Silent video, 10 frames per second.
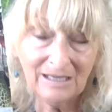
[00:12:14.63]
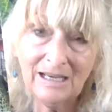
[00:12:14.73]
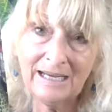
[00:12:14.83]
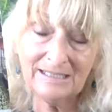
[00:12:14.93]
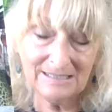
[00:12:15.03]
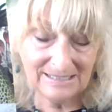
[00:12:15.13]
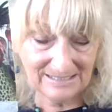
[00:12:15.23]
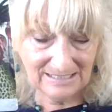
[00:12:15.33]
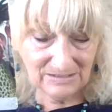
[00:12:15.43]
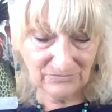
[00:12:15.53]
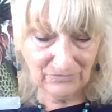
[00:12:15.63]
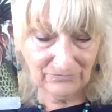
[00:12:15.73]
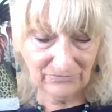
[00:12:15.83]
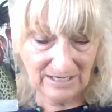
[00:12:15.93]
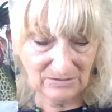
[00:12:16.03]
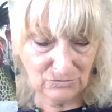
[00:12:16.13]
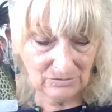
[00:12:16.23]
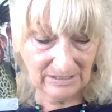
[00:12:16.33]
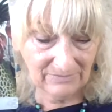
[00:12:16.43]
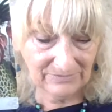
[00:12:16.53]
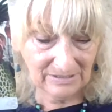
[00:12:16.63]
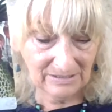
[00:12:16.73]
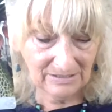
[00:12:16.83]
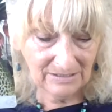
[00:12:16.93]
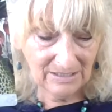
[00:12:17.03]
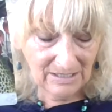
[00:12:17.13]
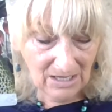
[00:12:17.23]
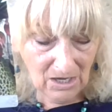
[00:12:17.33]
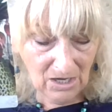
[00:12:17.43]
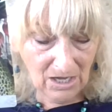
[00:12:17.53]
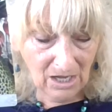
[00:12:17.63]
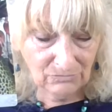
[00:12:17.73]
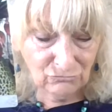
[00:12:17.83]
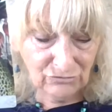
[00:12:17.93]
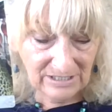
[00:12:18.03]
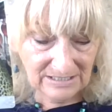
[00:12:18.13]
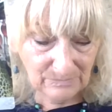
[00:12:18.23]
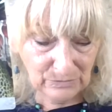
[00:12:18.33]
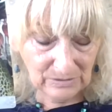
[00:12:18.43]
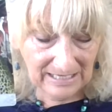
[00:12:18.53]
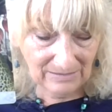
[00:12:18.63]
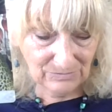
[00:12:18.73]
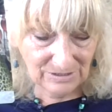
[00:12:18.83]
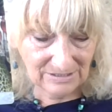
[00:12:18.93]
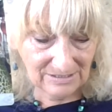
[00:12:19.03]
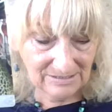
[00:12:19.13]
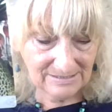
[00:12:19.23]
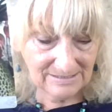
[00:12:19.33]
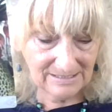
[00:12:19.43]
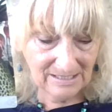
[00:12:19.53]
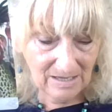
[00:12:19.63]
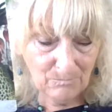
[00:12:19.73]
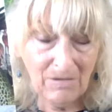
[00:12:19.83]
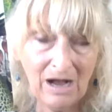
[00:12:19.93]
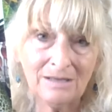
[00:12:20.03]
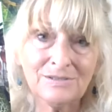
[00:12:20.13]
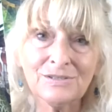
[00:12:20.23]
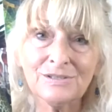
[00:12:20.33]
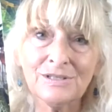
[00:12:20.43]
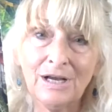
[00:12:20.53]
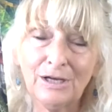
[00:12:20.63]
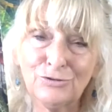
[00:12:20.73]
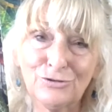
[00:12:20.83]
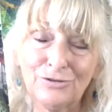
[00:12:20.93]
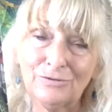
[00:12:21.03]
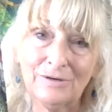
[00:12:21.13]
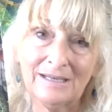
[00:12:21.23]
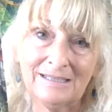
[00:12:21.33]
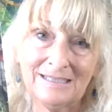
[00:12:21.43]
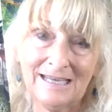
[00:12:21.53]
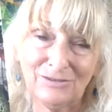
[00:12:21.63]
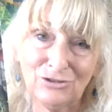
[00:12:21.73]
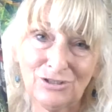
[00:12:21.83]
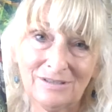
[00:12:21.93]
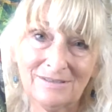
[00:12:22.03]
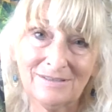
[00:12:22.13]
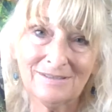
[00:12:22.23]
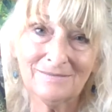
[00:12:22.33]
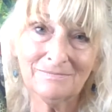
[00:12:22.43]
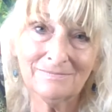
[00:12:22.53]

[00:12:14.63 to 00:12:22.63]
Like a deceitful friend or lover, her unreadable countenance masks her true intentions.